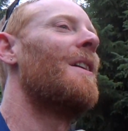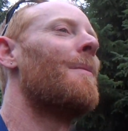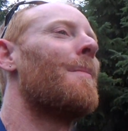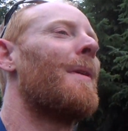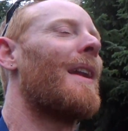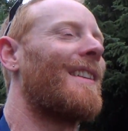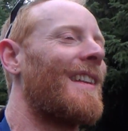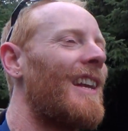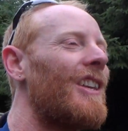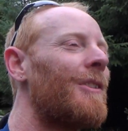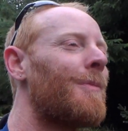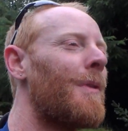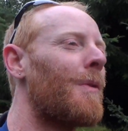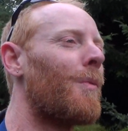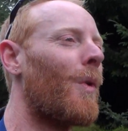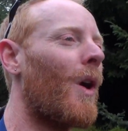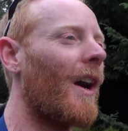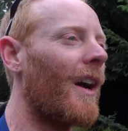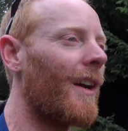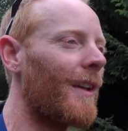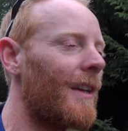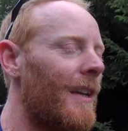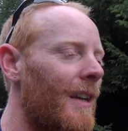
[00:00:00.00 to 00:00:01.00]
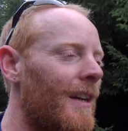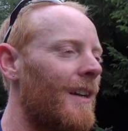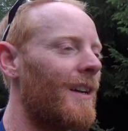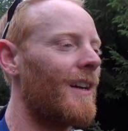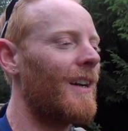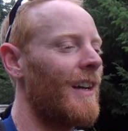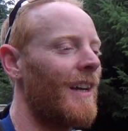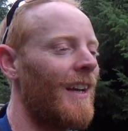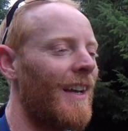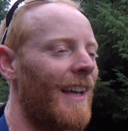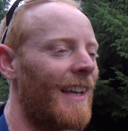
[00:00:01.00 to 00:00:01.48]
But it tends to be why
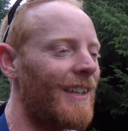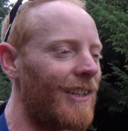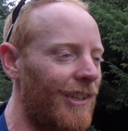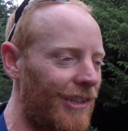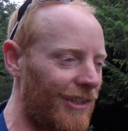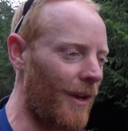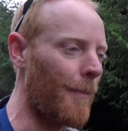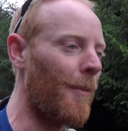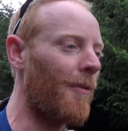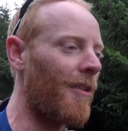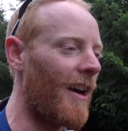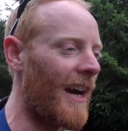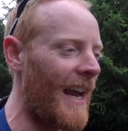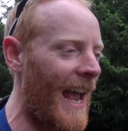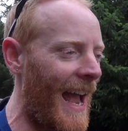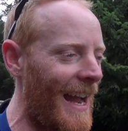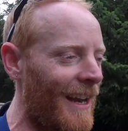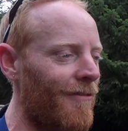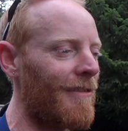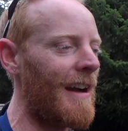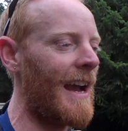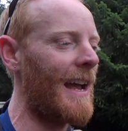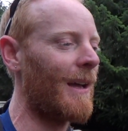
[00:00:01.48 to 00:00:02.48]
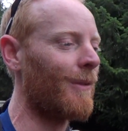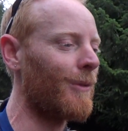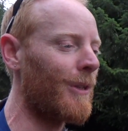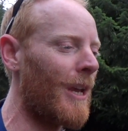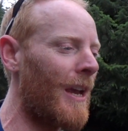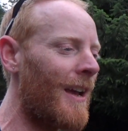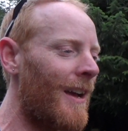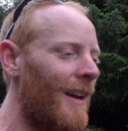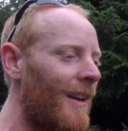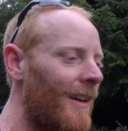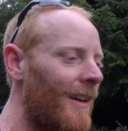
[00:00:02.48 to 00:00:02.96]
in the summer I hang around